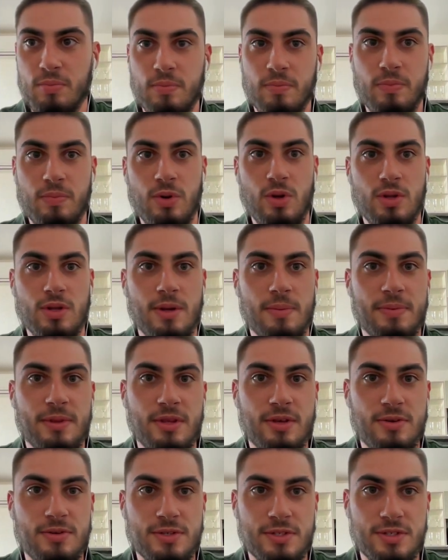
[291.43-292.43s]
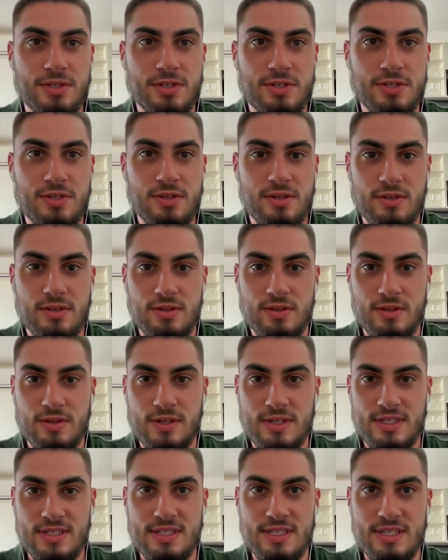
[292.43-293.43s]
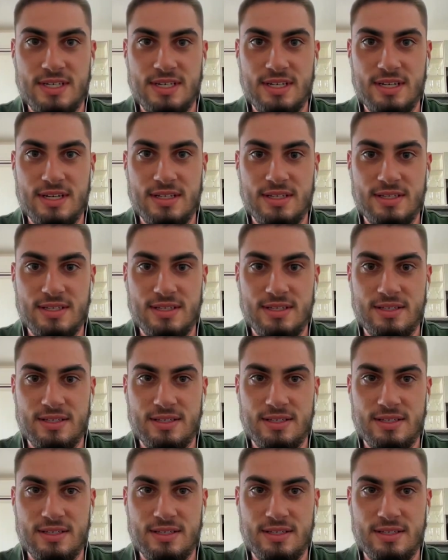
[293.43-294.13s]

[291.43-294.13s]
Pull up those DNS